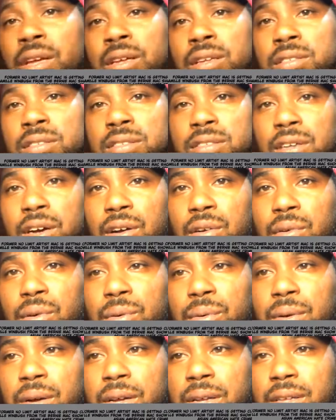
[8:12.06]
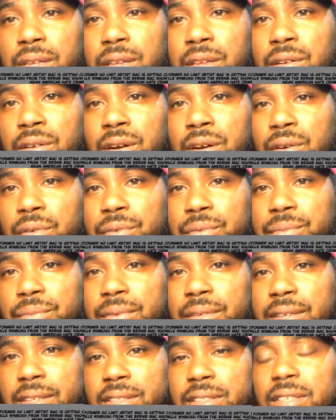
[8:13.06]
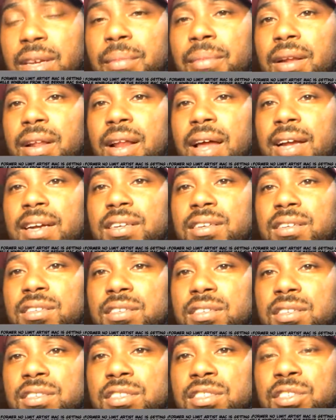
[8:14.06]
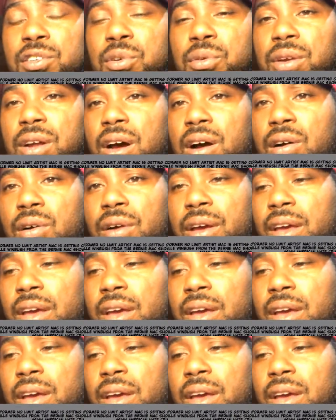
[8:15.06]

So, it's similar like the Snoop Dogg